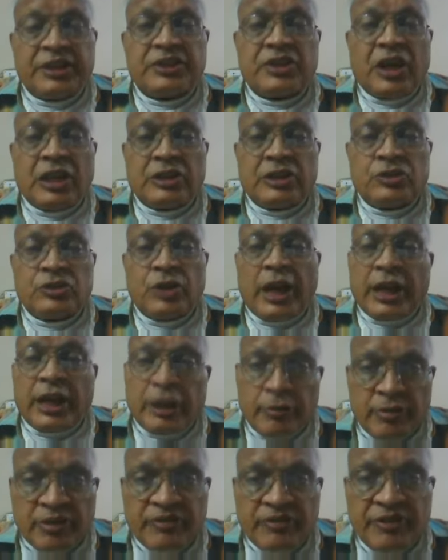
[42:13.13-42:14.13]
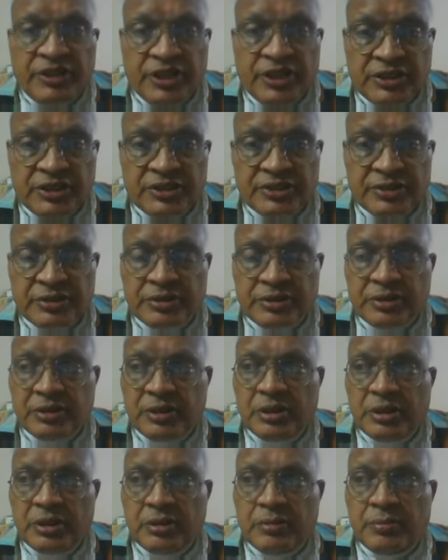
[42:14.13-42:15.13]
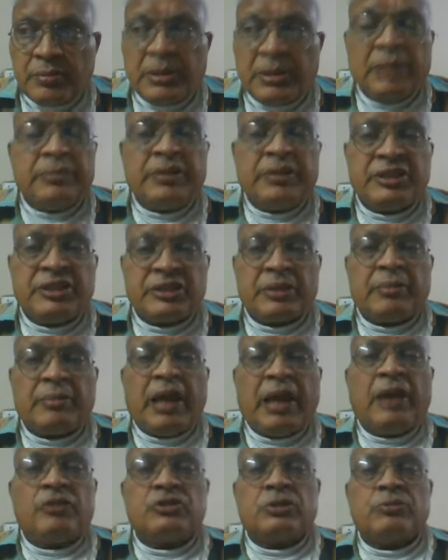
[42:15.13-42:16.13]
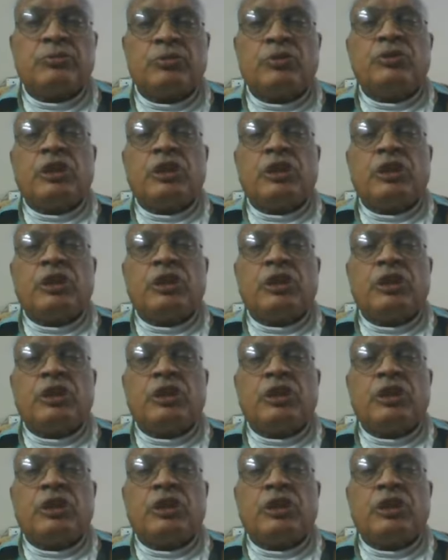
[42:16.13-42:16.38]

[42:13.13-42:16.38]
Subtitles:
It is also atomic physics, maybe somehow,